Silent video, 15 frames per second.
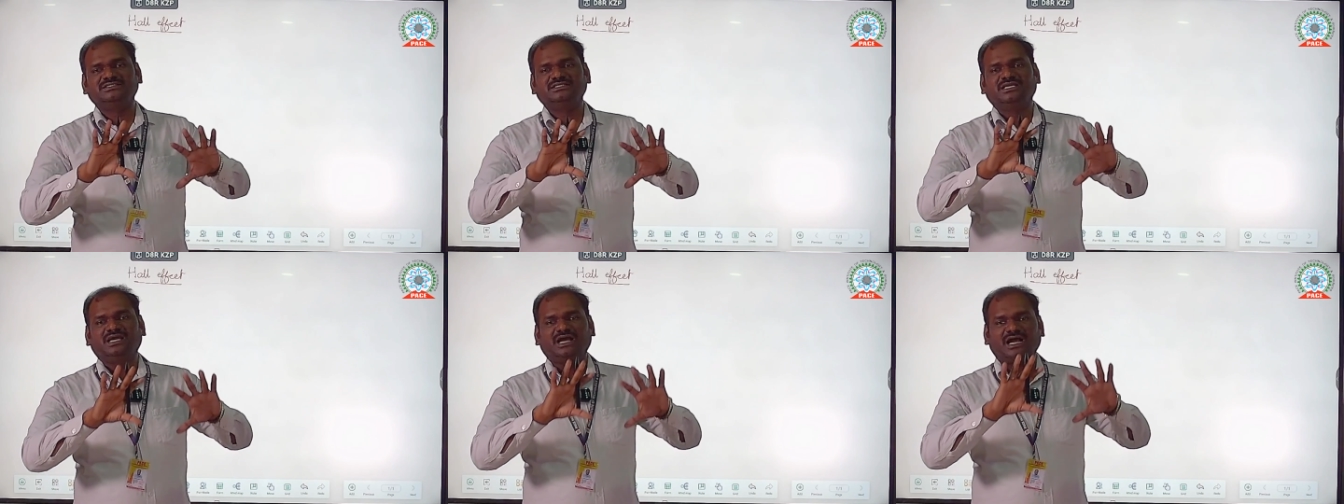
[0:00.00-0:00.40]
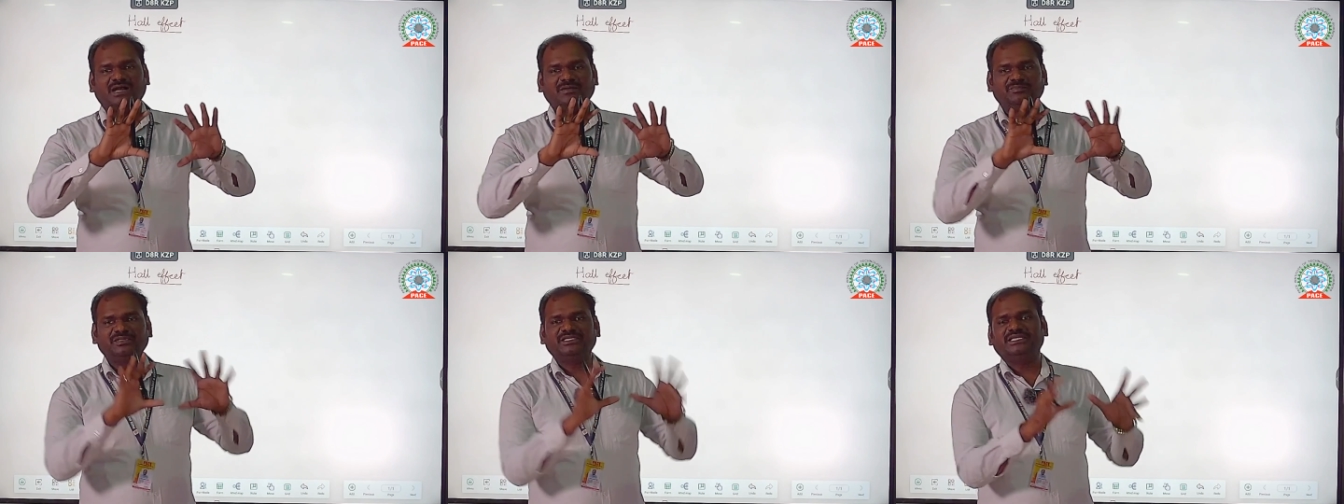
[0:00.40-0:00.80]

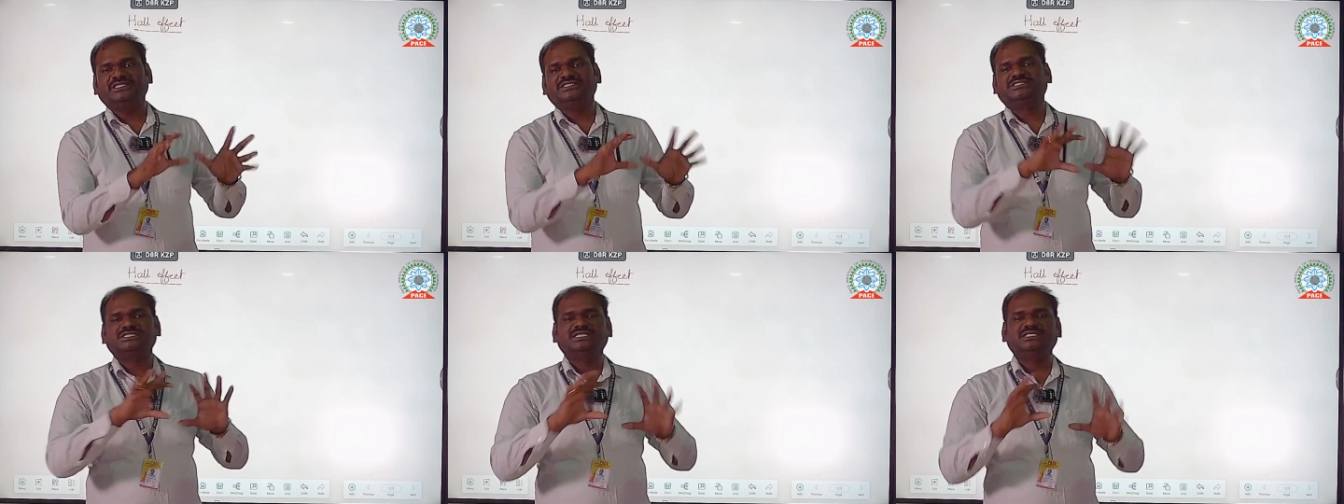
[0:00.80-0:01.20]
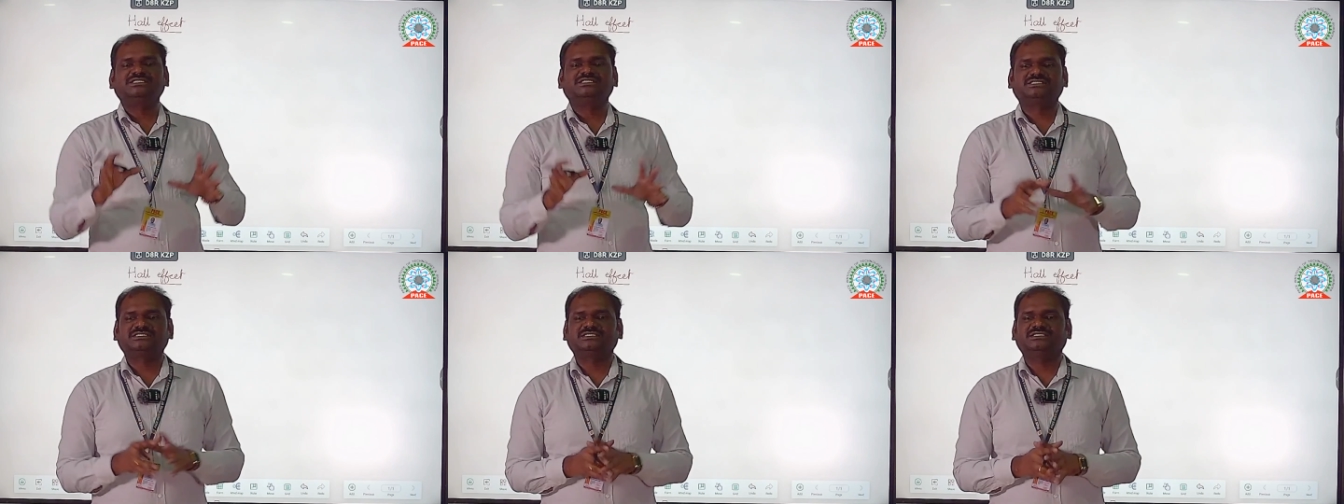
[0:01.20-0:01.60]
applications
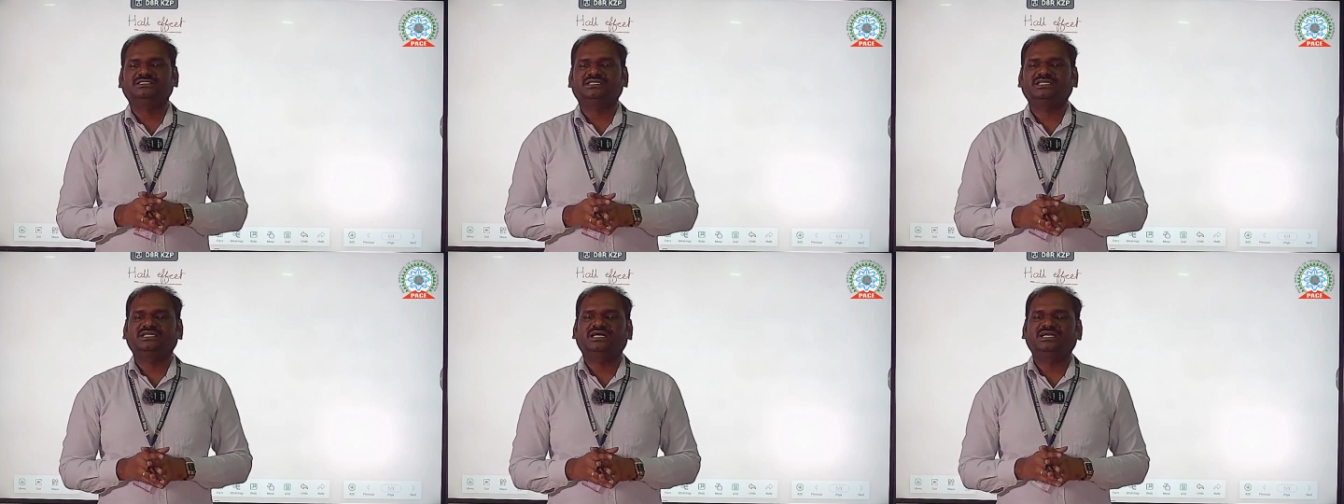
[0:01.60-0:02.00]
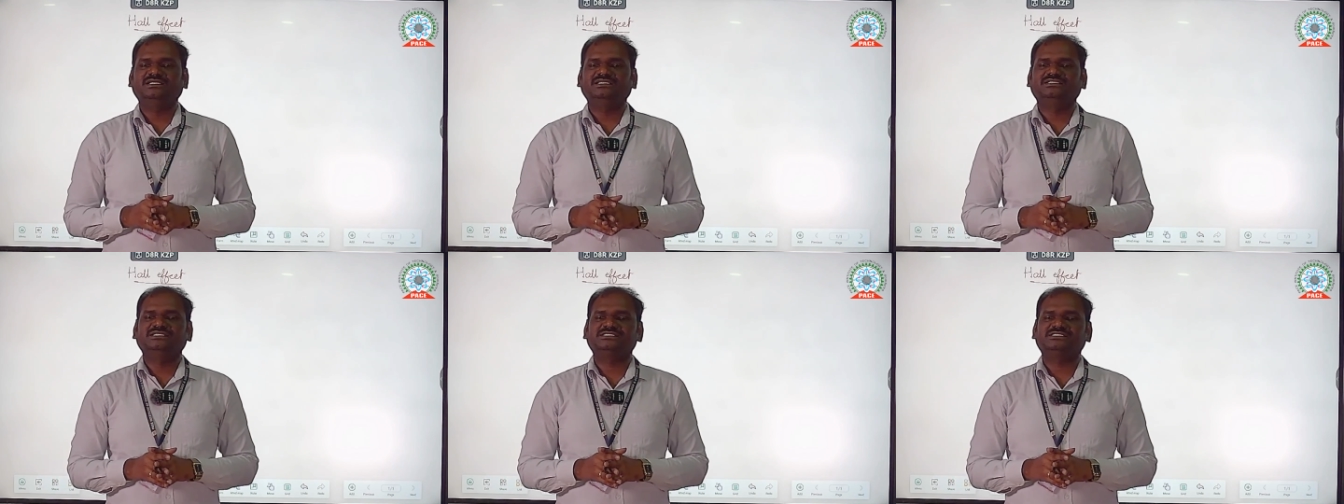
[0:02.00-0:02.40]
regarding
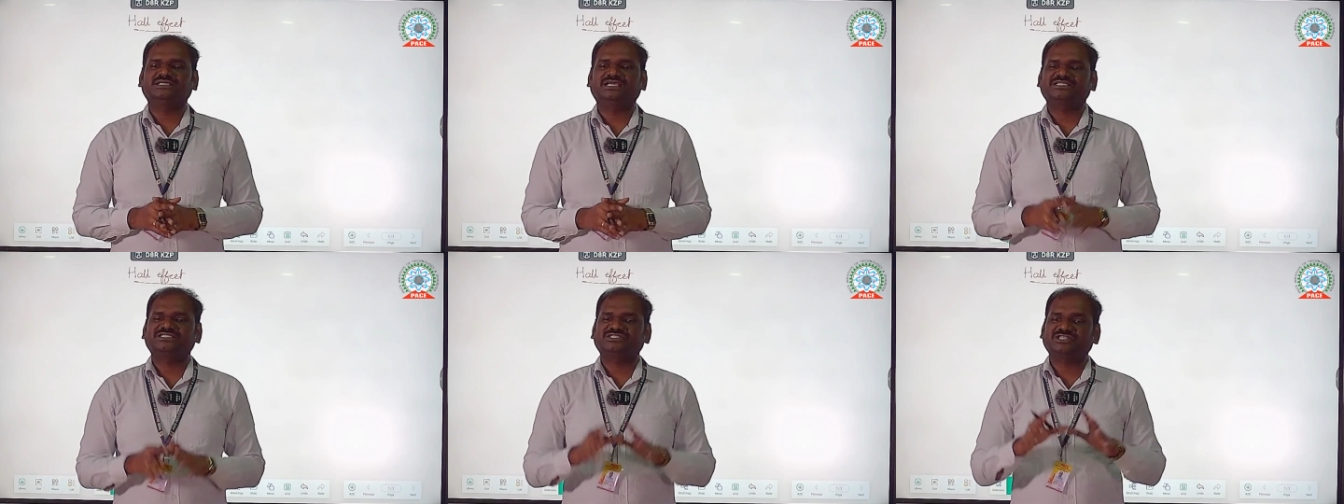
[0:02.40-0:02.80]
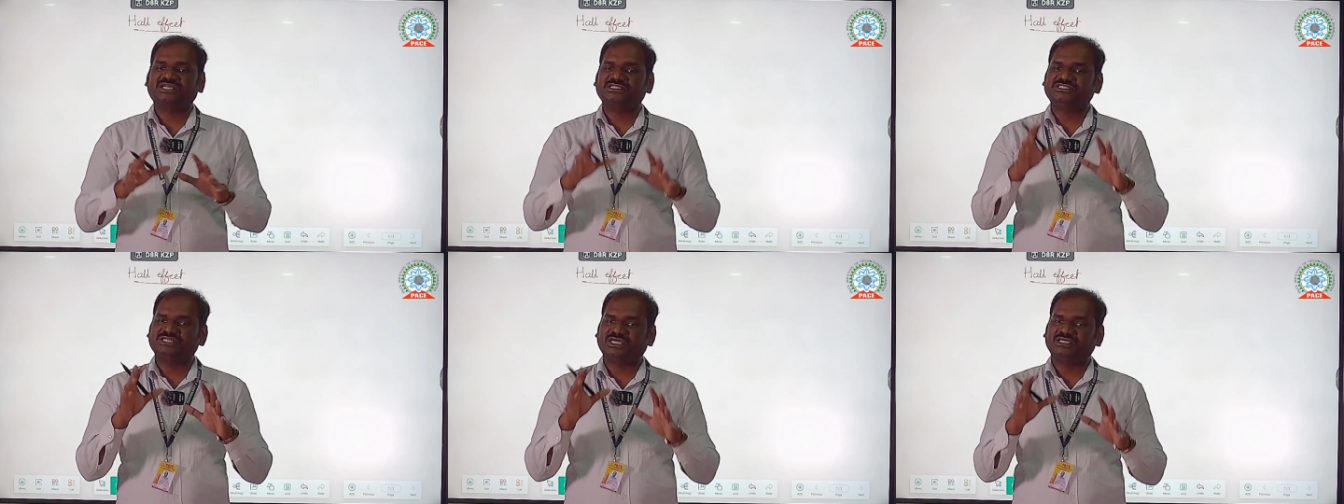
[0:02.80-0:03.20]
this extra
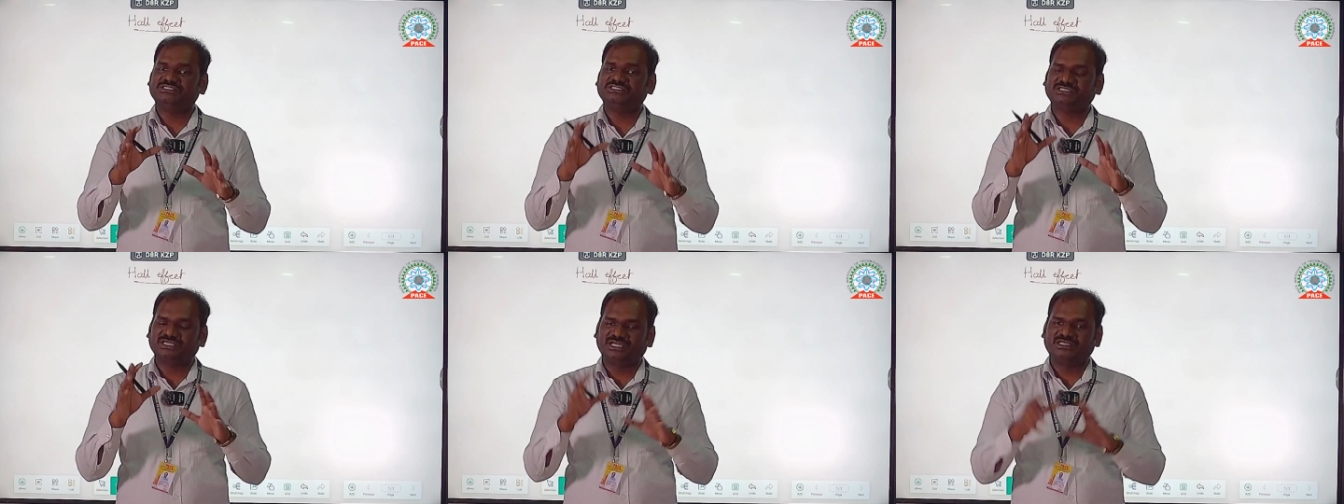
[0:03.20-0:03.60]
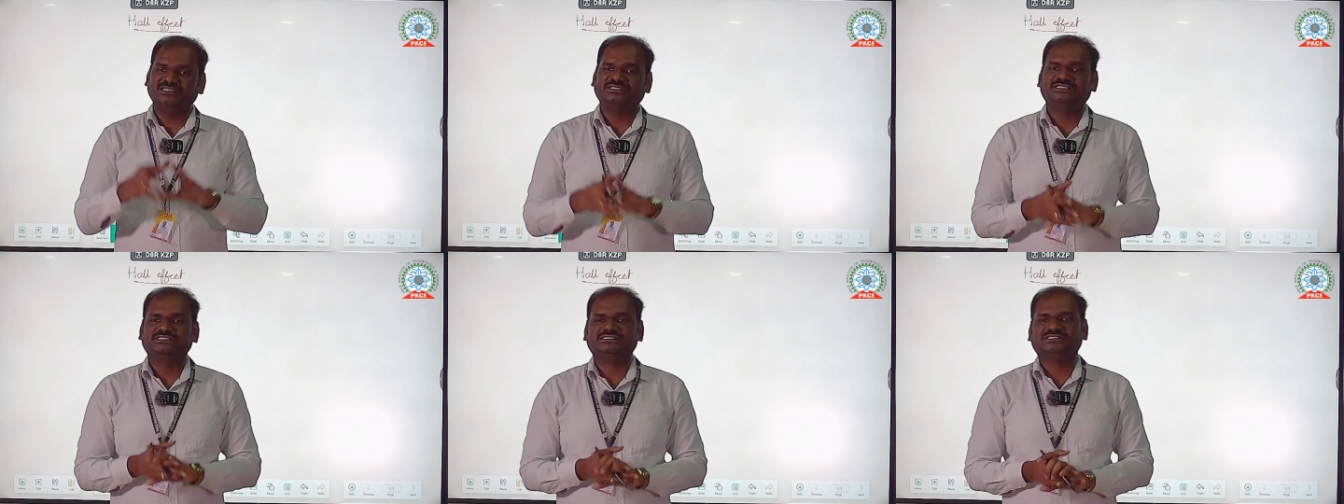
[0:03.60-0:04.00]
charge carriers.